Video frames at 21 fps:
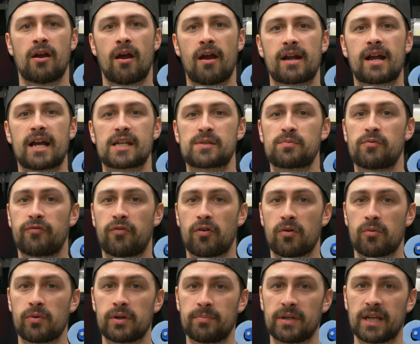Alright guys,
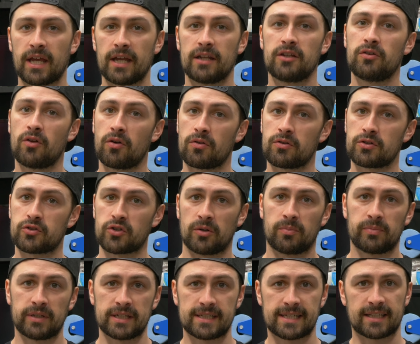before we begin, you know the drill.
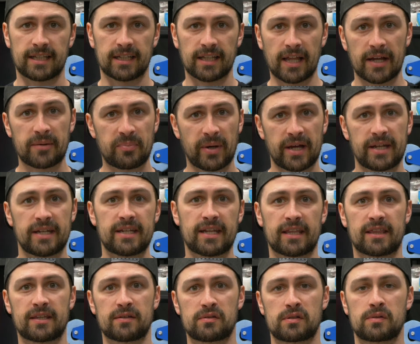Please hit the like button,
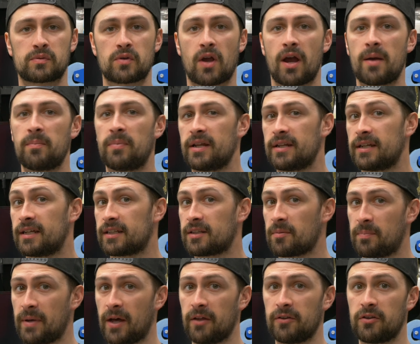hit the subscribe button, hit the
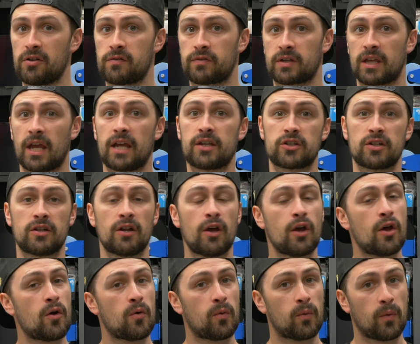bell notification,
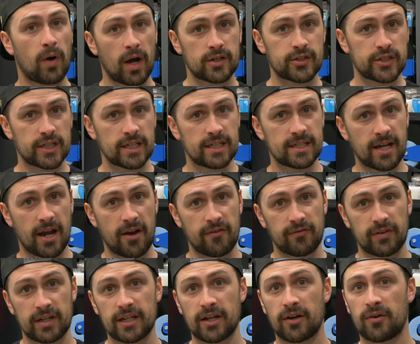watch the entire
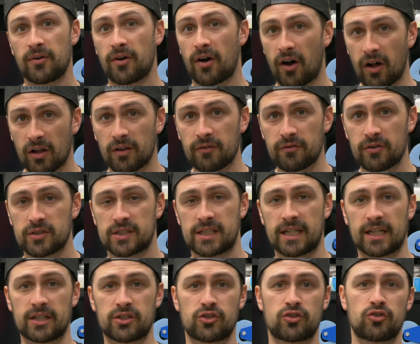video. All of those
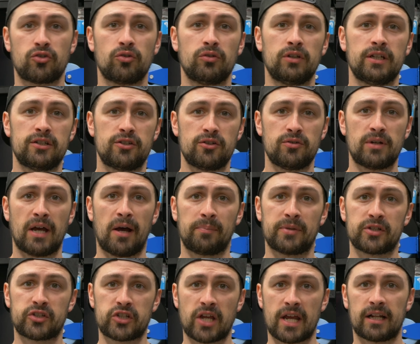things truly do
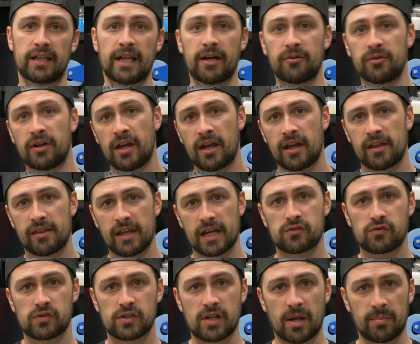help the channel out.
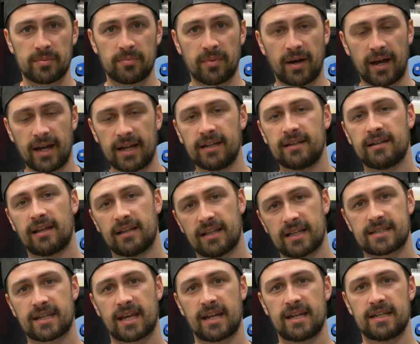Thanks for stopping by, and
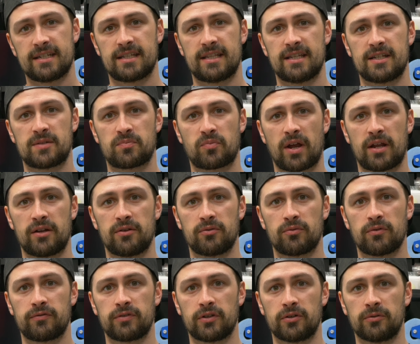let's get into this brand new
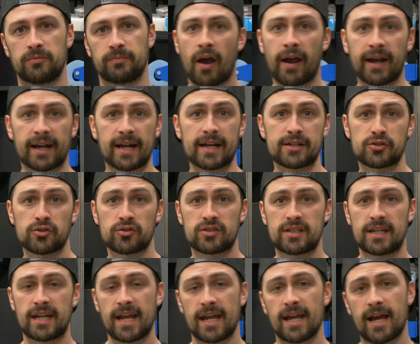review. Alright guys, so
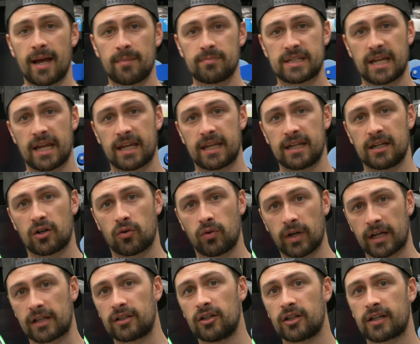today I'm taking a
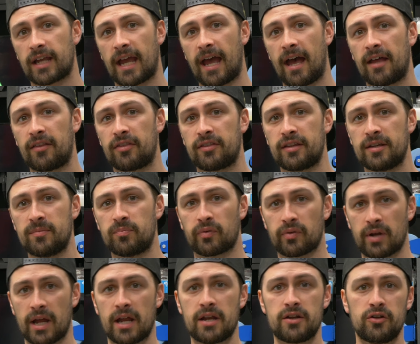quick look at the
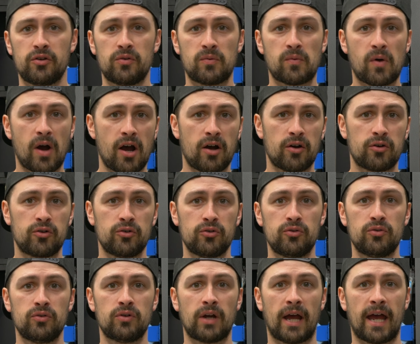brand new
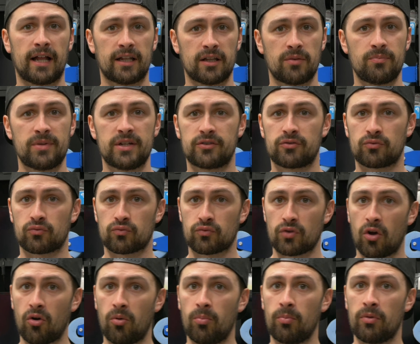Wahoo Element
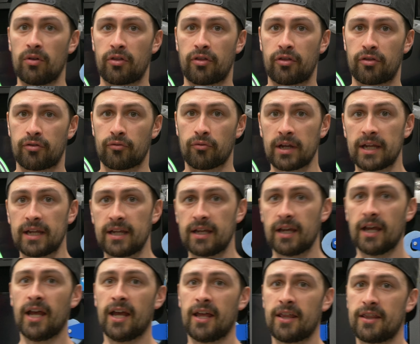Roam 3.
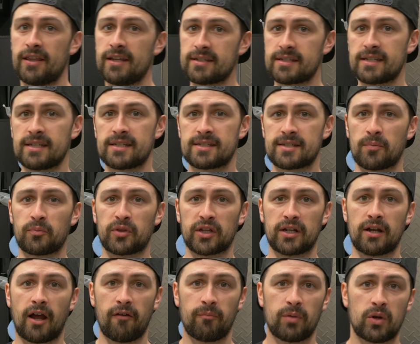This is
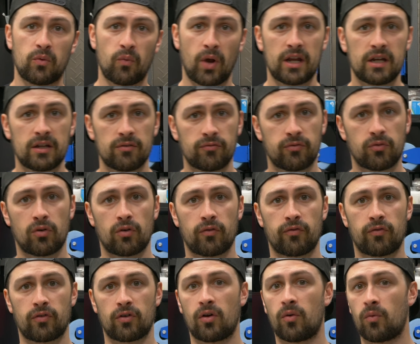something I've been waiting
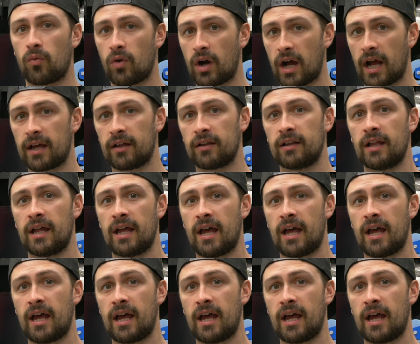for a while.